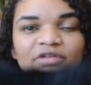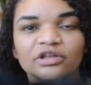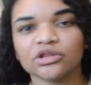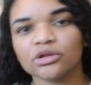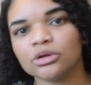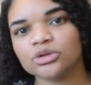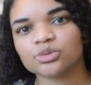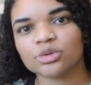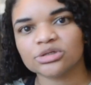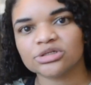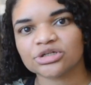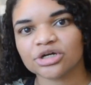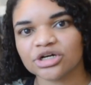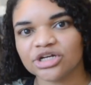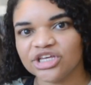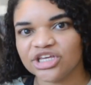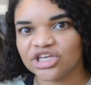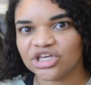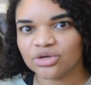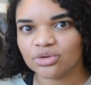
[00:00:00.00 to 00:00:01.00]
and those ones are
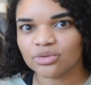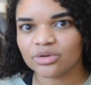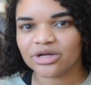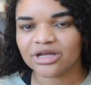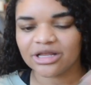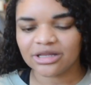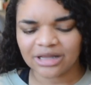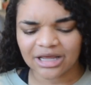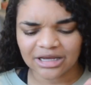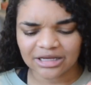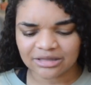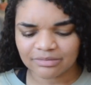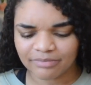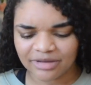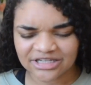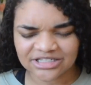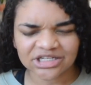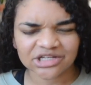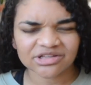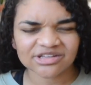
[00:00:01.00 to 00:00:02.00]
cute and like
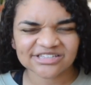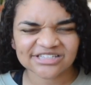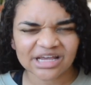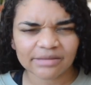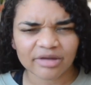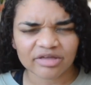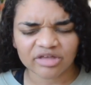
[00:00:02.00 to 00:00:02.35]
basically the same.